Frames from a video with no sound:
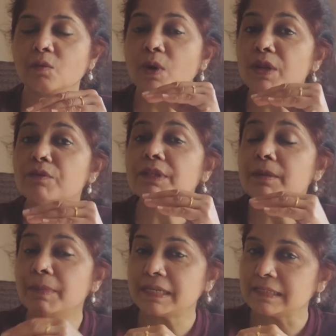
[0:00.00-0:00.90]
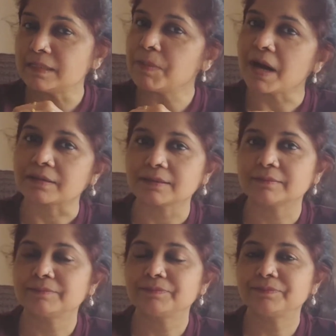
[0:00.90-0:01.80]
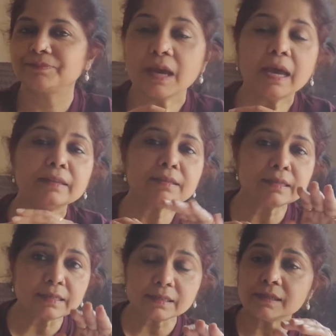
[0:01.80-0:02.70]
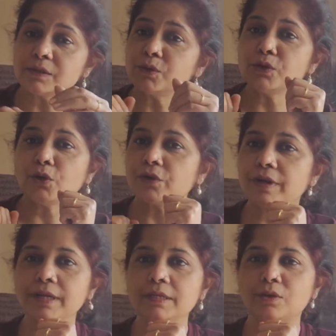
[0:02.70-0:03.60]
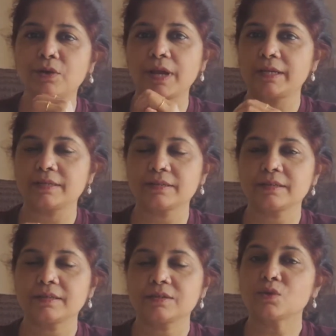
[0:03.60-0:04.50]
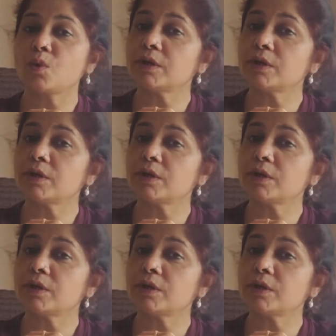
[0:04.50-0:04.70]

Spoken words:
whenever they met in the park. And this little girl could not read or write. So,